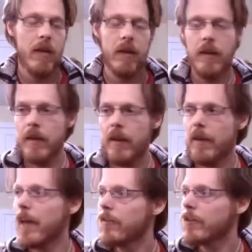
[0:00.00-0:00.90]
It
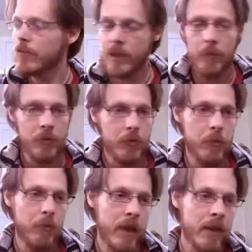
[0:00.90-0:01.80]
never seems to
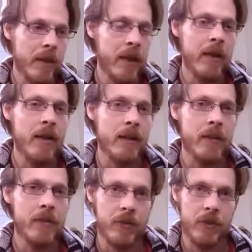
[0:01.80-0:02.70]
make any
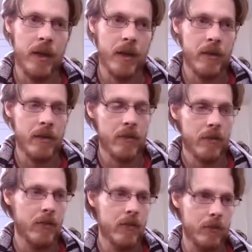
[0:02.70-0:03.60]

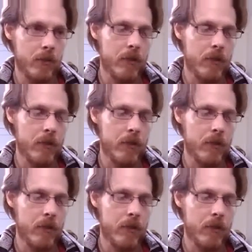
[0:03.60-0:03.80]
sense,